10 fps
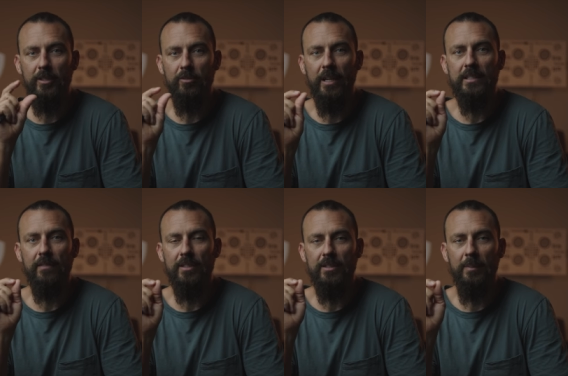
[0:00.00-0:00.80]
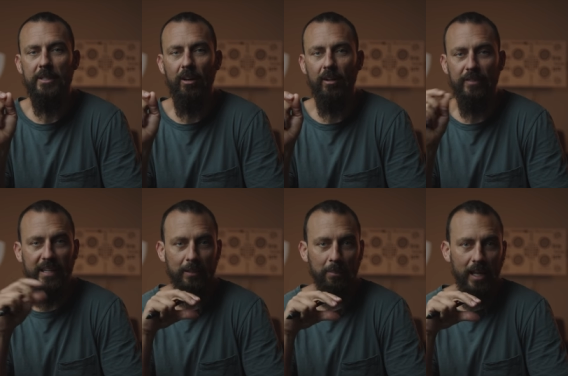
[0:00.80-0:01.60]
strengths of the cinematography
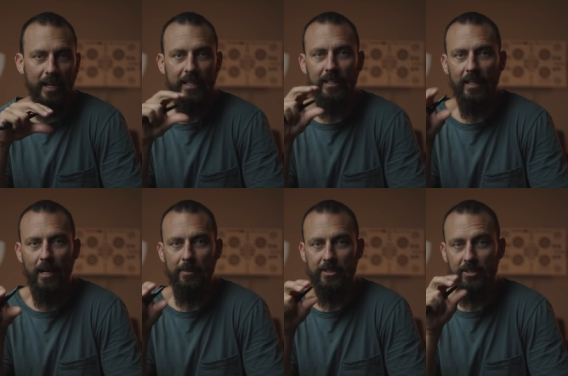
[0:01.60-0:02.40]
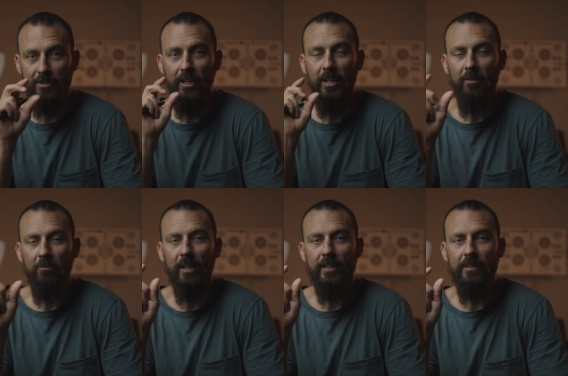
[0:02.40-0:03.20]
and the blocking and the composition
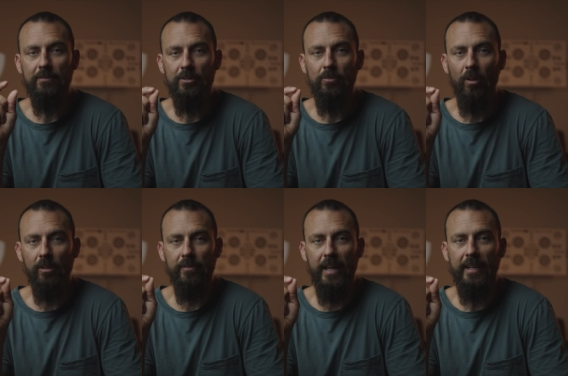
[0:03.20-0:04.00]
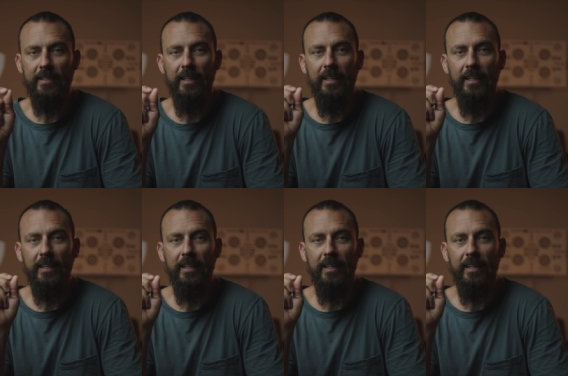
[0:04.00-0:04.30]
relative to all of that?